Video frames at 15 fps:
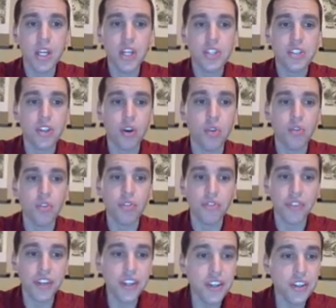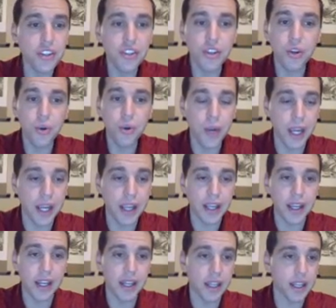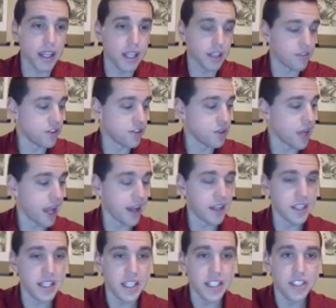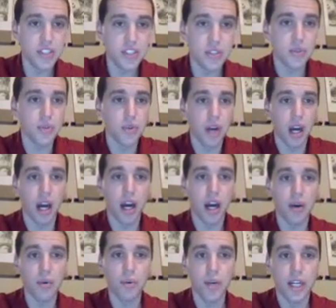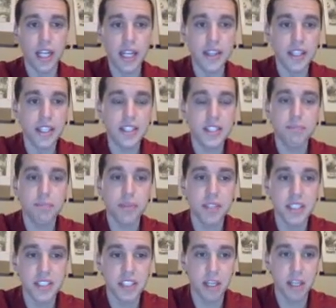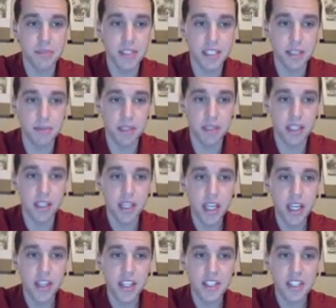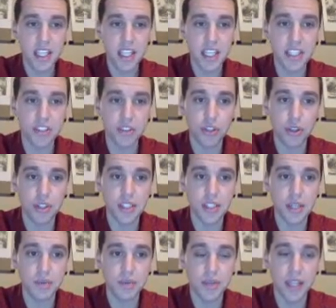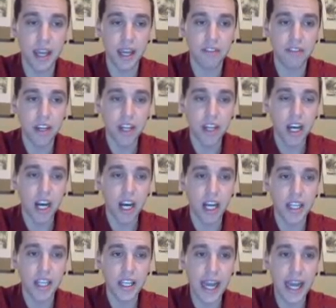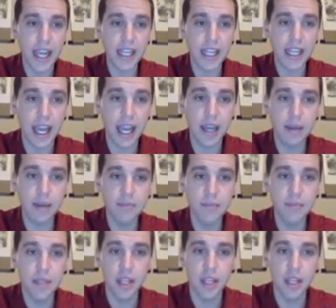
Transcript: So real quick, and again, if you need to work on this, please come see me. In this case, you'll notice that we have 9m